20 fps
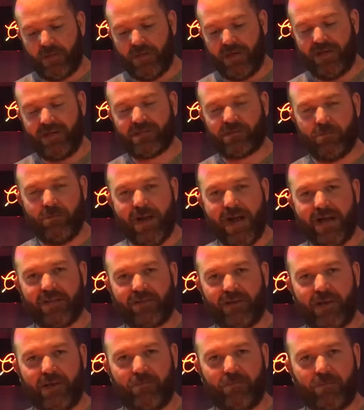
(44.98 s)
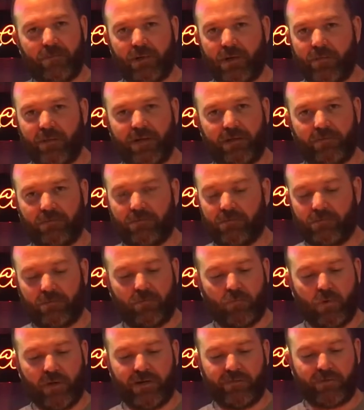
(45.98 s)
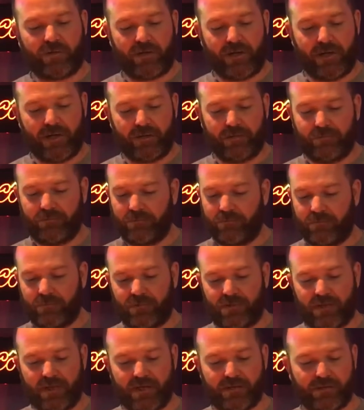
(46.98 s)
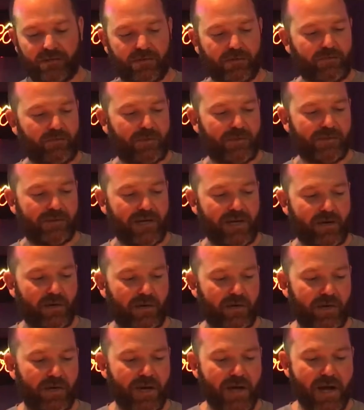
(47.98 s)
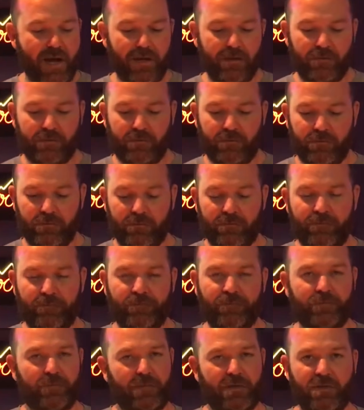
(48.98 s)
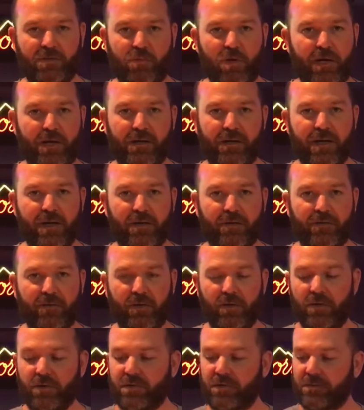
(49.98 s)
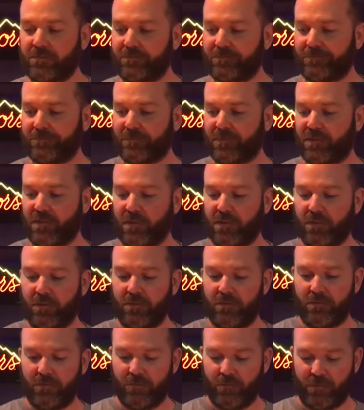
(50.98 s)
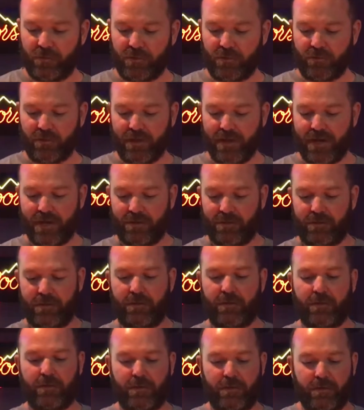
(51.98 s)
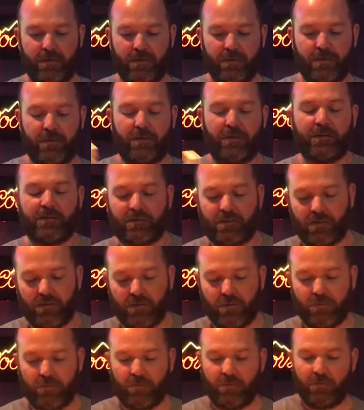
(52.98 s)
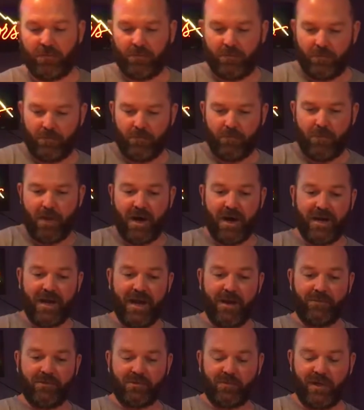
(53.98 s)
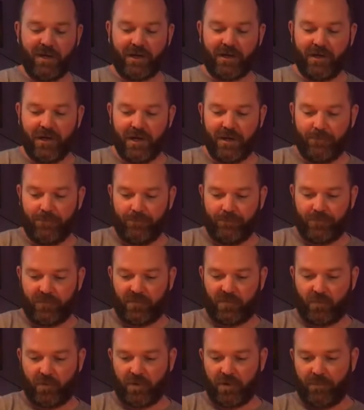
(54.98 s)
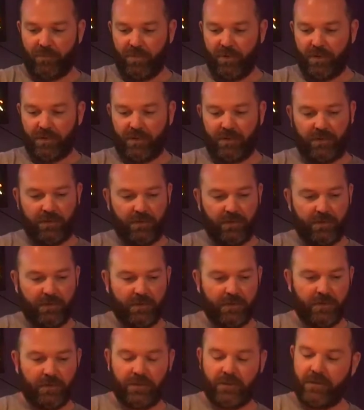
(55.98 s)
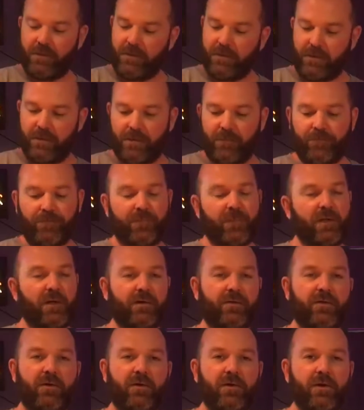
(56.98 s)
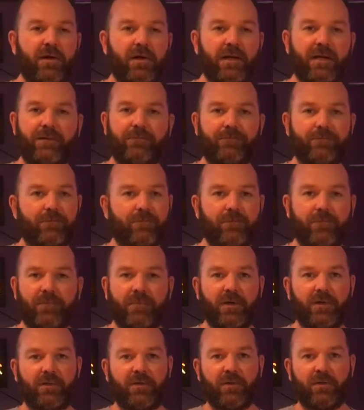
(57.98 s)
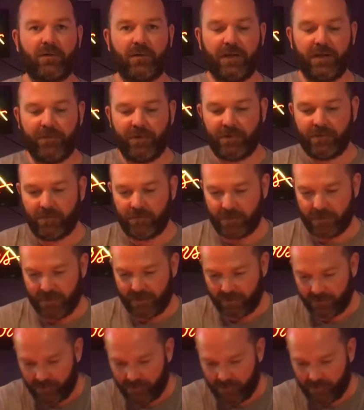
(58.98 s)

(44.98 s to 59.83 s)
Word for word: And it's a math game. I mean, whatever kind of size of container you got, just break it down in thirds. So we'll do that. So mine happens to be a cup. So we're going to put a third honey, a third lemon, and a